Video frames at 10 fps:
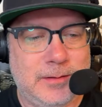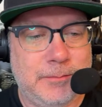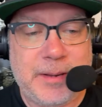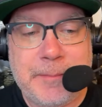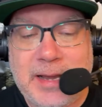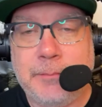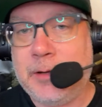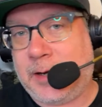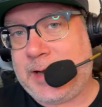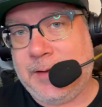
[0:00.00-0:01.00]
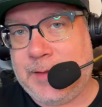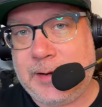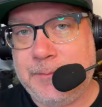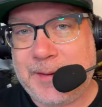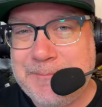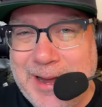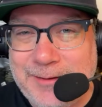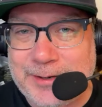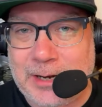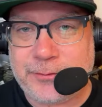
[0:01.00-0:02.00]
It may, but again, they may
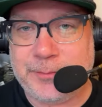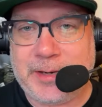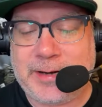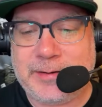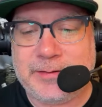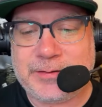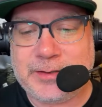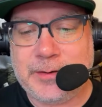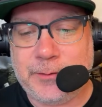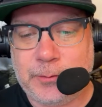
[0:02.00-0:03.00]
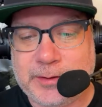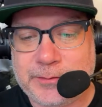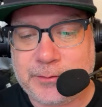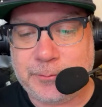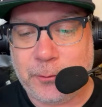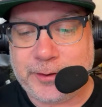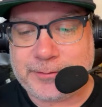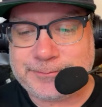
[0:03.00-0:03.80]
have announced it, but I didn't see it in the release this morning.